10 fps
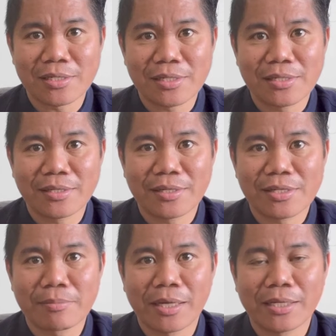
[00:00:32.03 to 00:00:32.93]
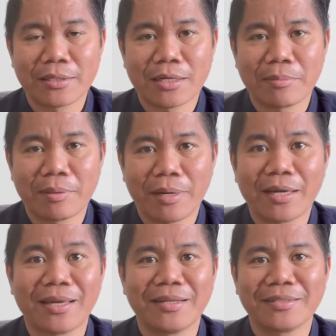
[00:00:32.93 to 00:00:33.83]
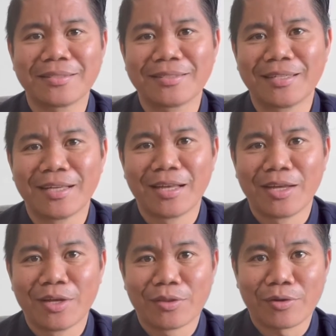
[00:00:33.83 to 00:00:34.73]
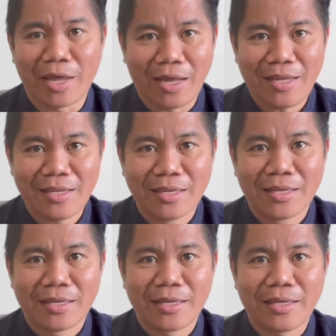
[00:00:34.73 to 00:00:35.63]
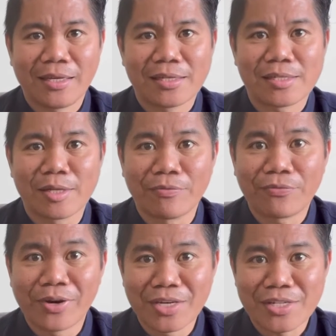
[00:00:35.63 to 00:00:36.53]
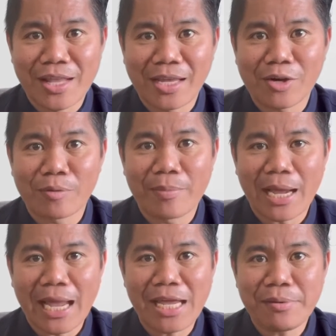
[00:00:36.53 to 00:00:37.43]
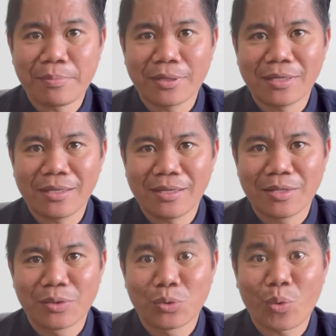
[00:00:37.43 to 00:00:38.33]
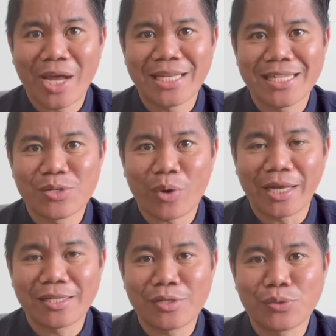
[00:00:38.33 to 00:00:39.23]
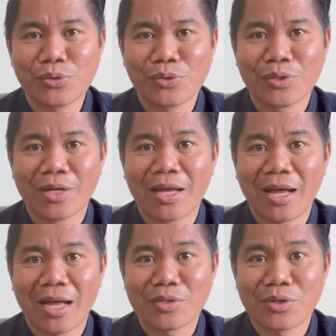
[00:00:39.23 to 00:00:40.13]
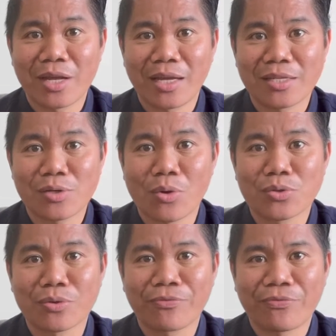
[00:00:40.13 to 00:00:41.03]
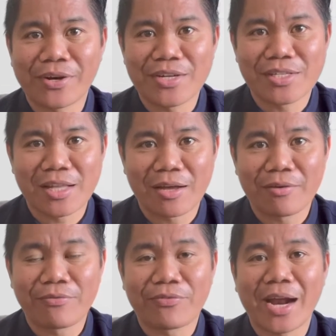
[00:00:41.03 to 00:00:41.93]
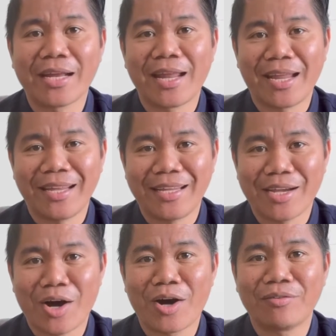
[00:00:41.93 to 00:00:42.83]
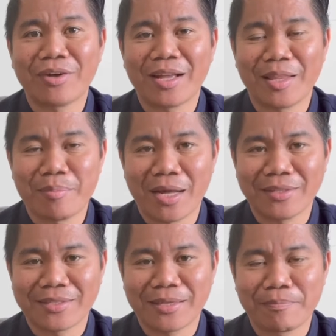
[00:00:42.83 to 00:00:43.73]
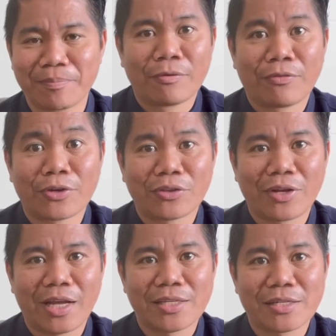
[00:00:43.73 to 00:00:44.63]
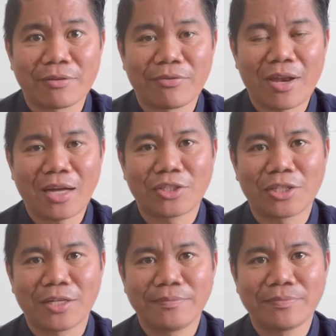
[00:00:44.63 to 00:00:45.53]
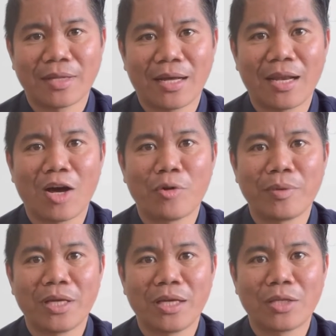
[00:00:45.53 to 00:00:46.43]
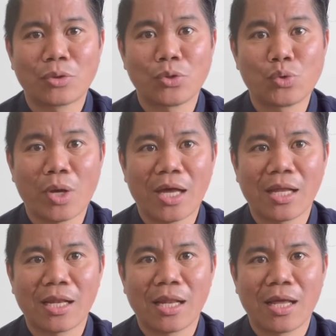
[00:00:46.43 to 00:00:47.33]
sisters, my dear kababayans. Today is the first day of April 2022, and today is also first Friday of the month. For today's reflection, allow me to dwell